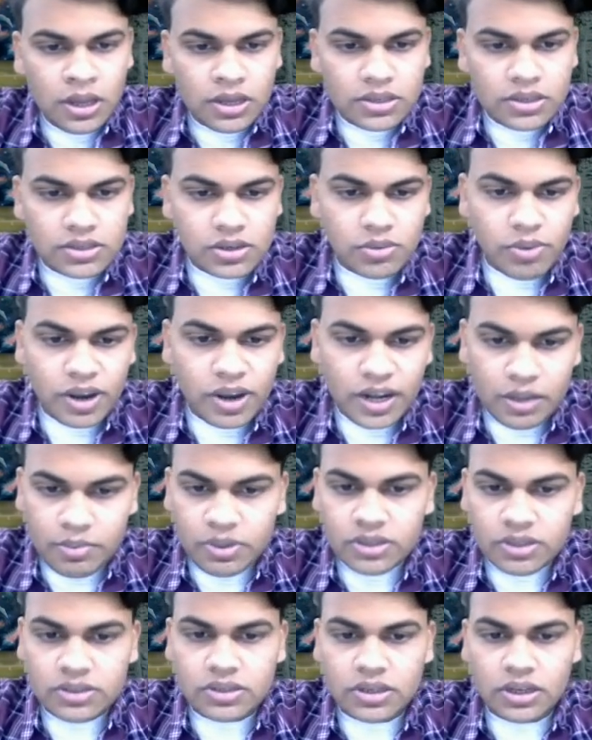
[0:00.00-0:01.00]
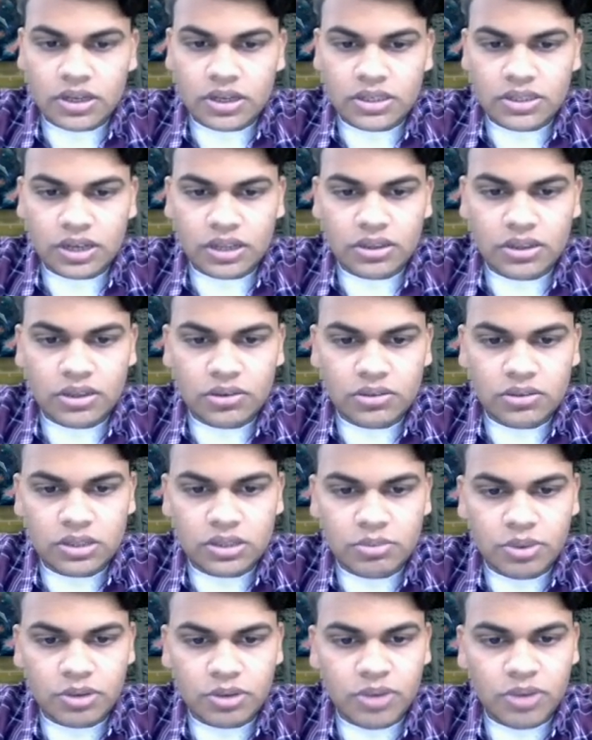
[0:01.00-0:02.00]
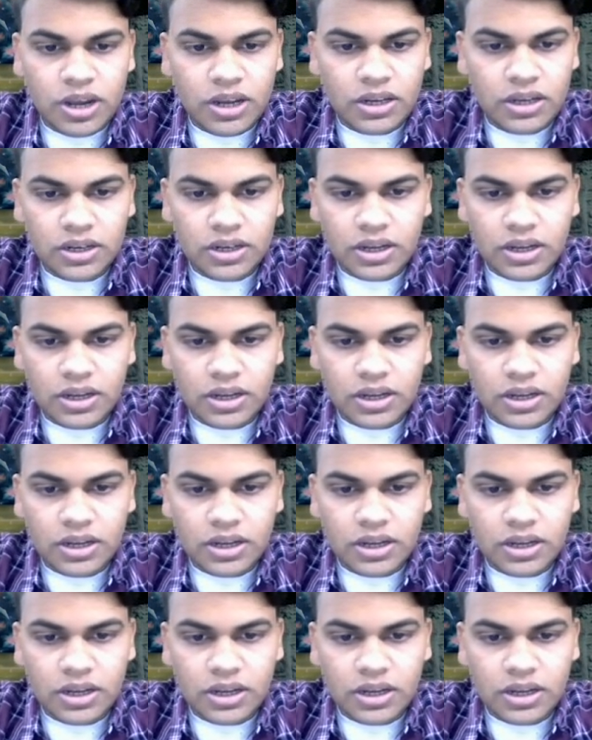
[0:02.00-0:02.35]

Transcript: So my name is Shantanu C. Parmar.